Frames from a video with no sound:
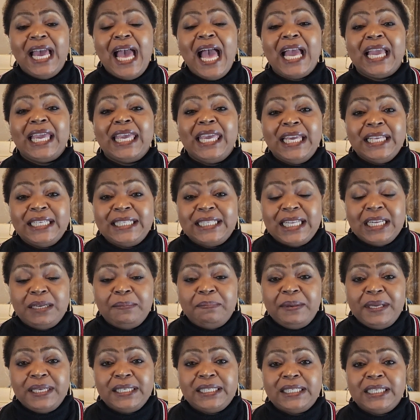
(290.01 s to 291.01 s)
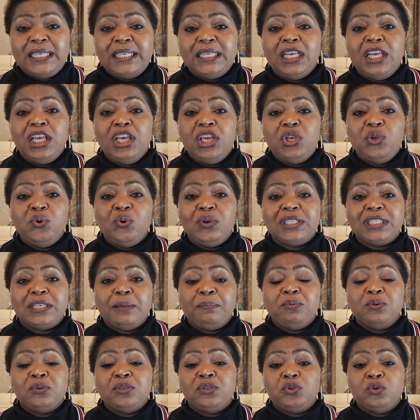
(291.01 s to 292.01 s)
against that person. You are
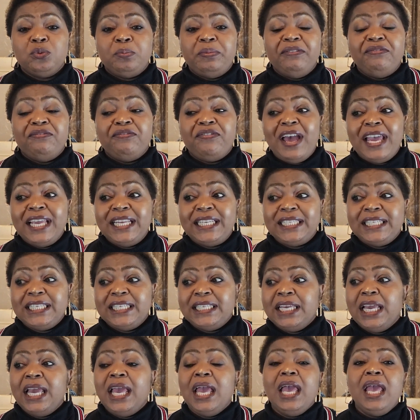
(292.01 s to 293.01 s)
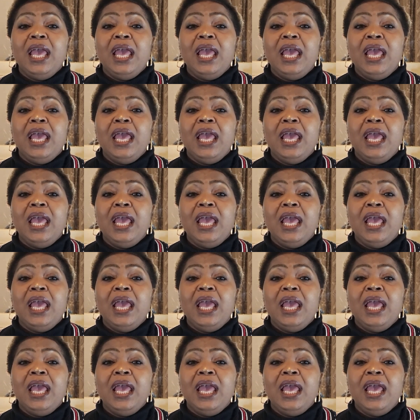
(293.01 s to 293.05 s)
supposed to be fighting